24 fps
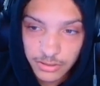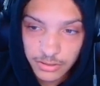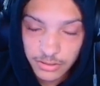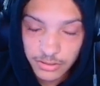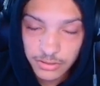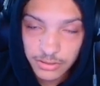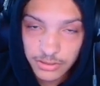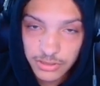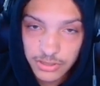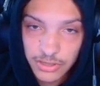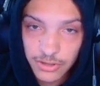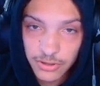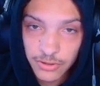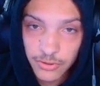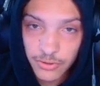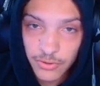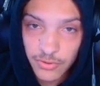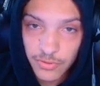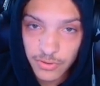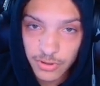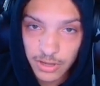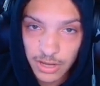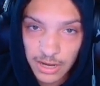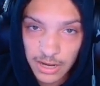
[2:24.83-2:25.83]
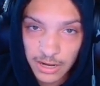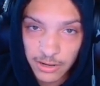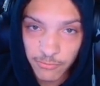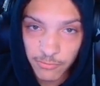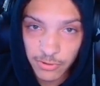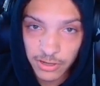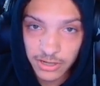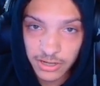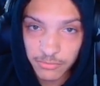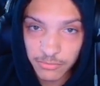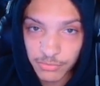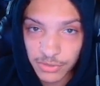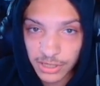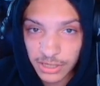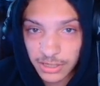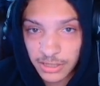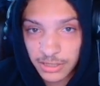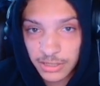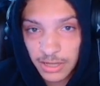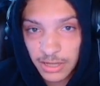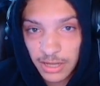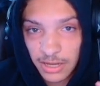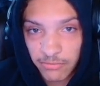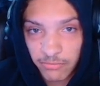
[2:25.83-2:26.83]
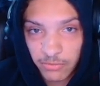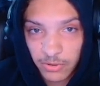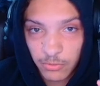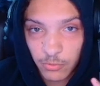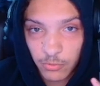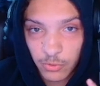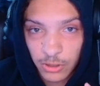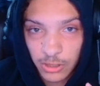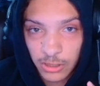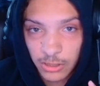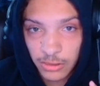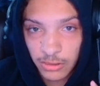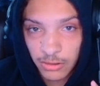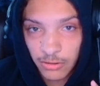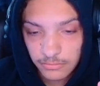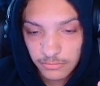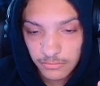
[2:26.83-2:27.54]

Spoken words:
So I recommend everyone